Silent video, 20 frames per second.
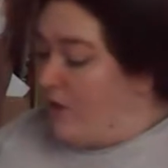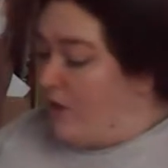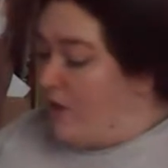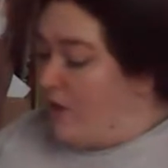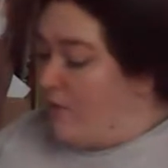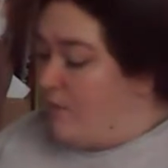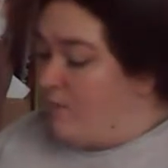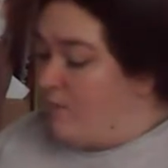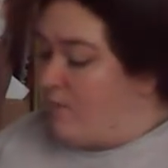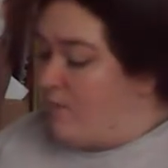
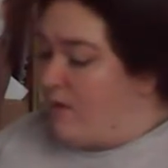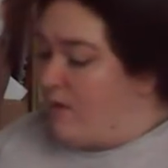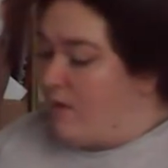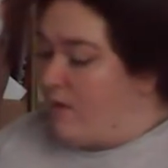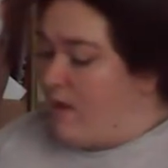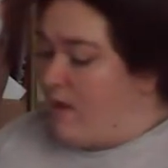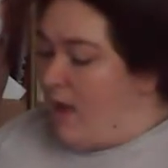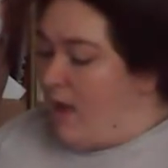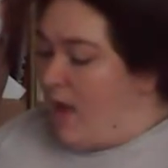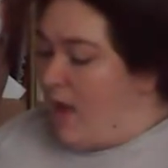him
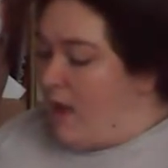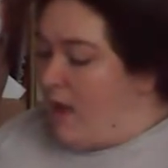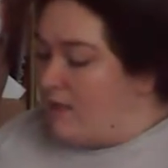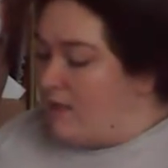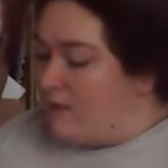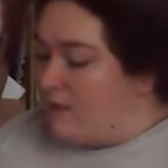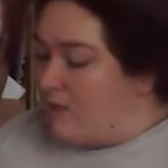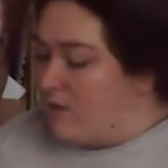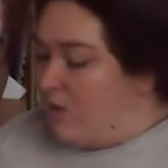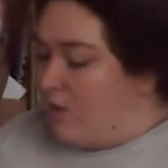
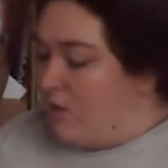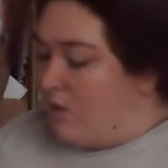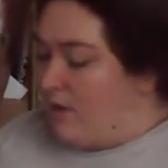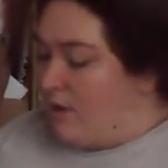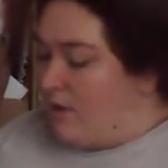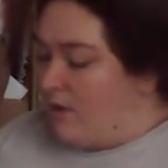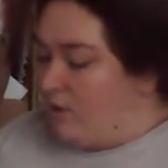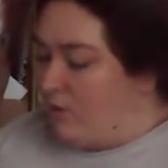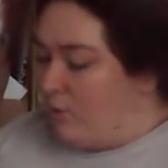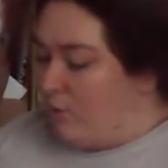as an
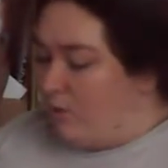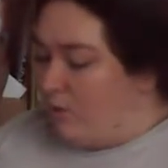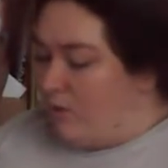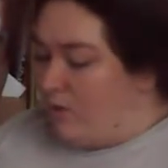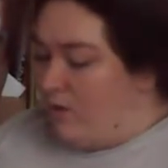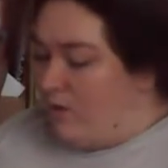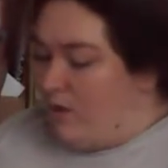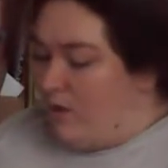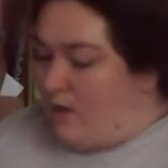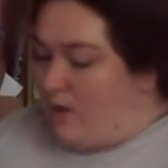orator,
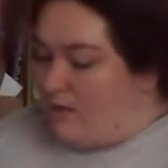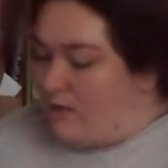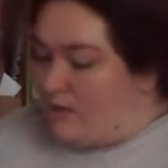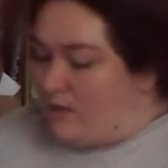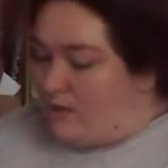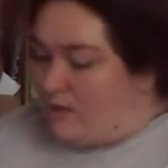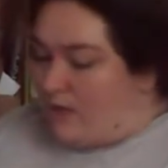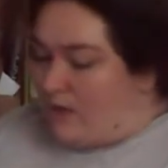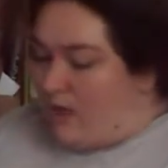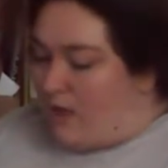
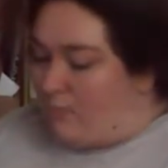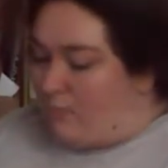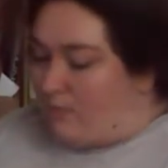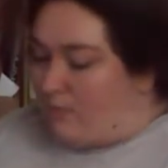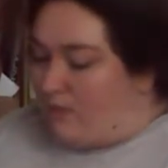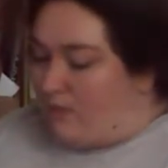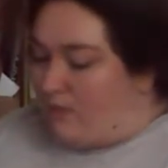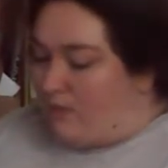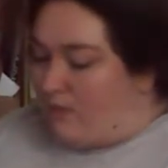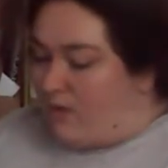did not
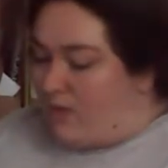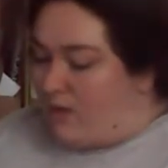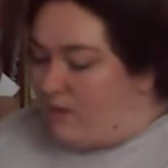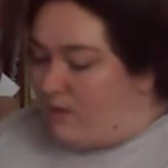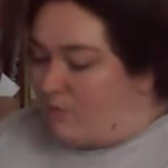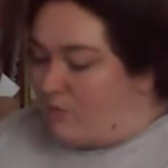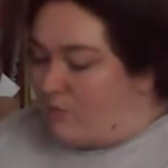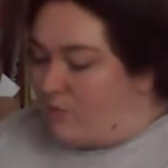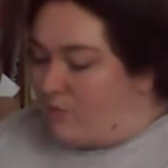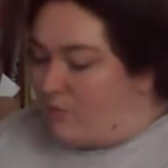believe
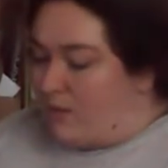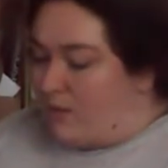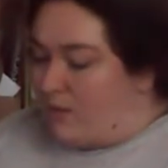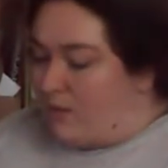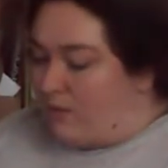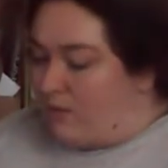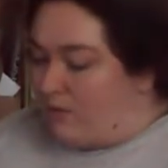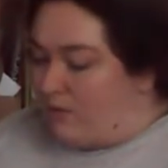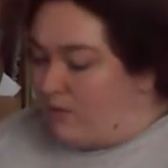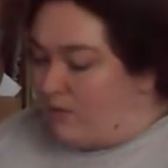him to be a
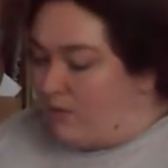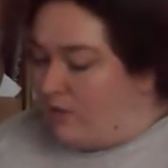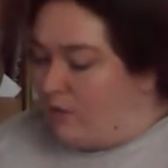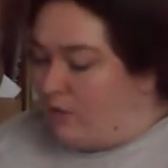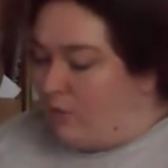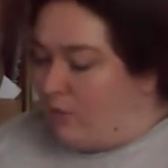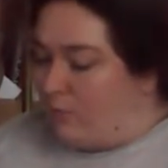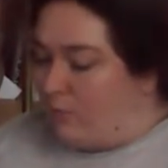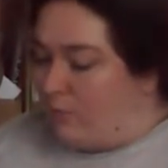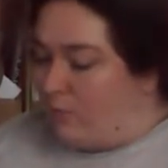clear
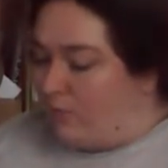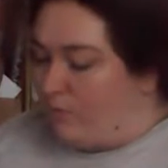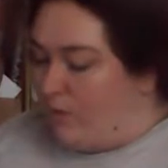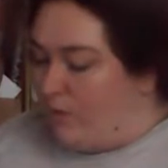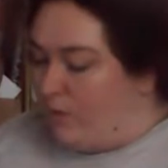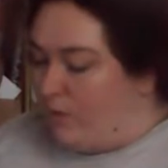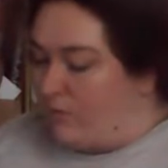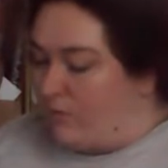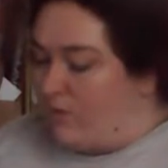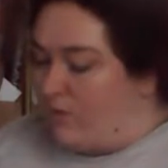or
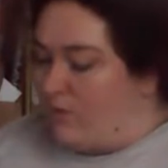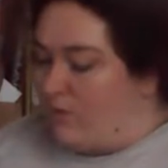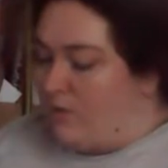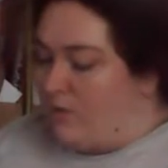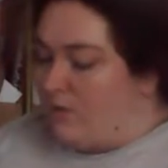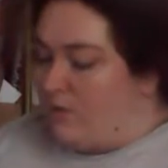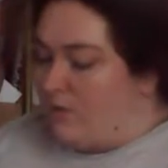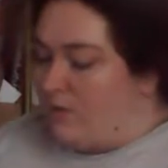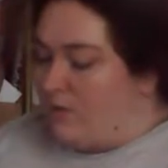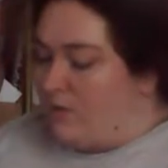profound
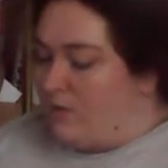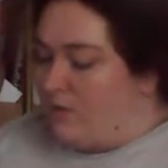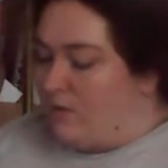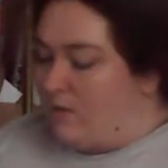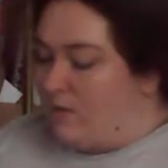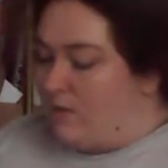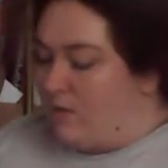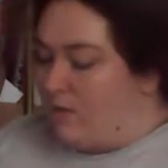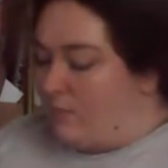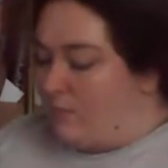
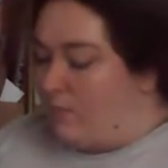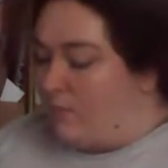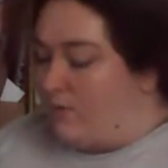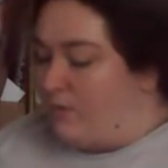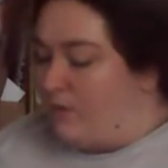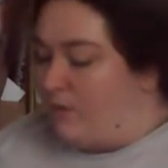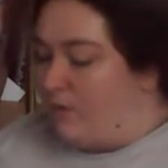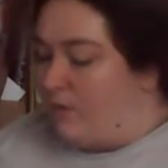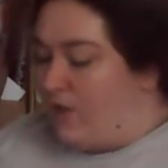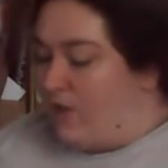
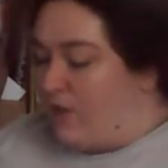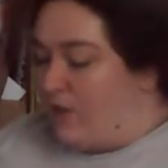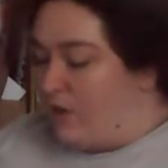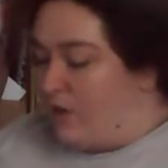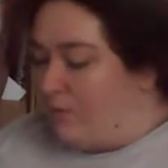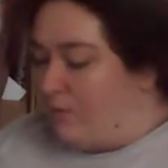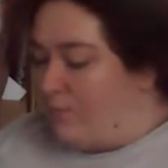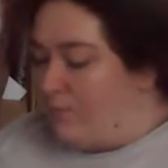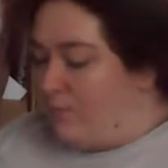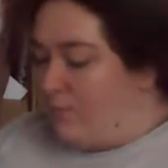
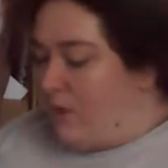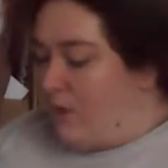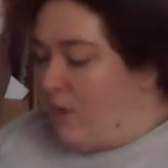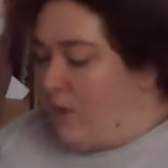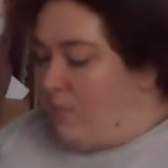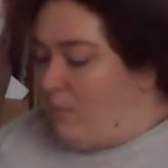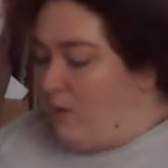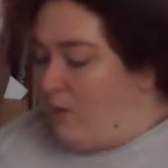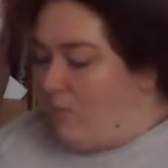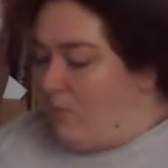thinker.
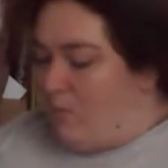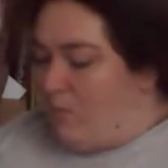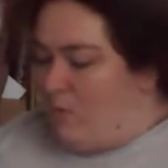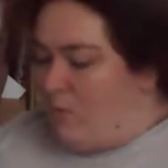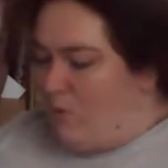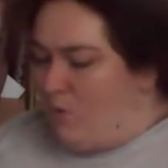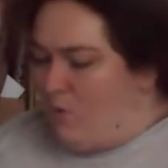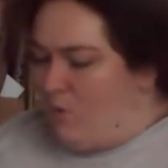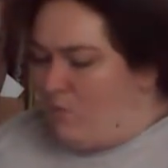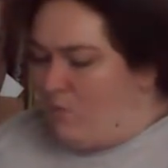People
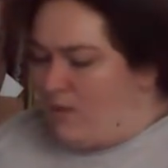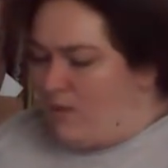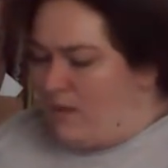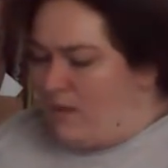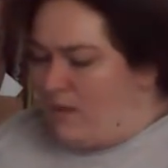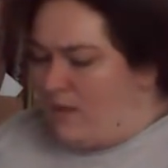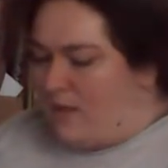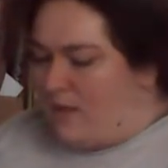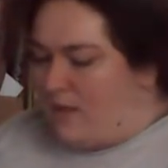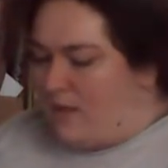whom
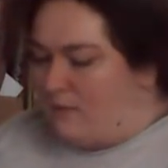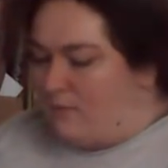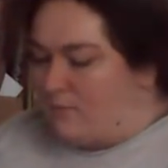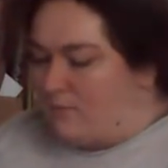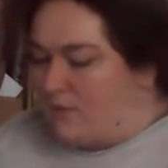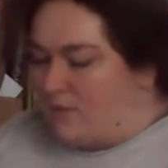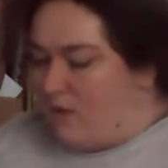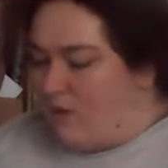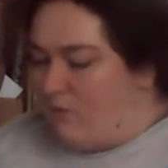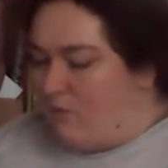he
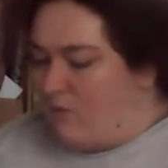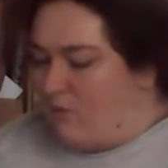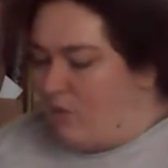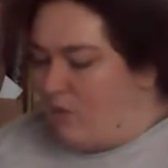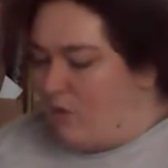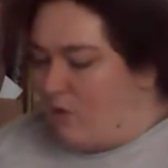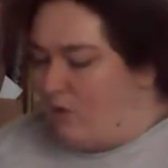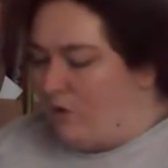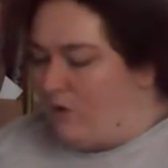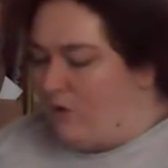himself
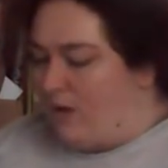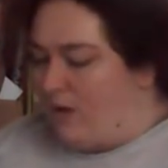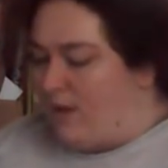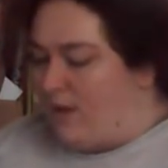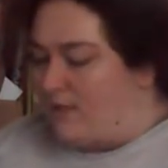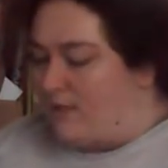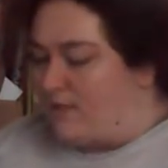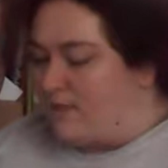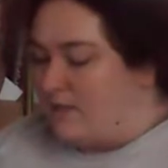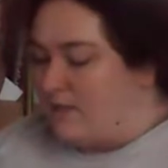regarded
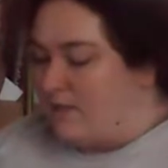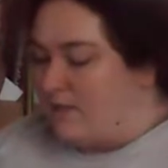as